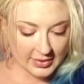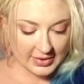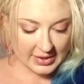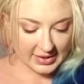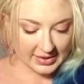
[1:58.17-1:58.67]

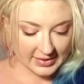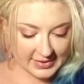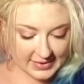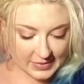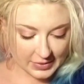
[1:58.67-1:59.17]

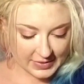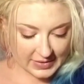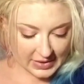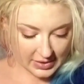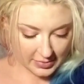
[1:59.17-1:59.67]
This looks
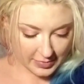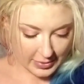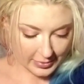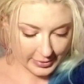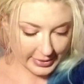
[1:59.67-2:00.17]
kind of
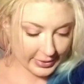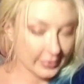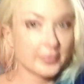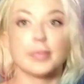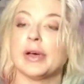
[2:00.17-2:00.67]

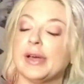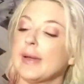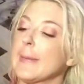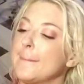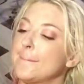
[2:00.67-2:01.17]
boring, but
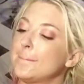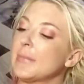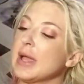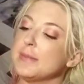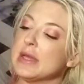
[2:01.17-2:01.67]

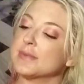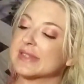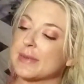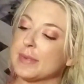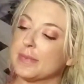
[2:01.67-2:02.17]
might be up
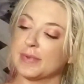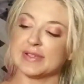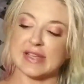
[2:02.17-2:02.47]
some people's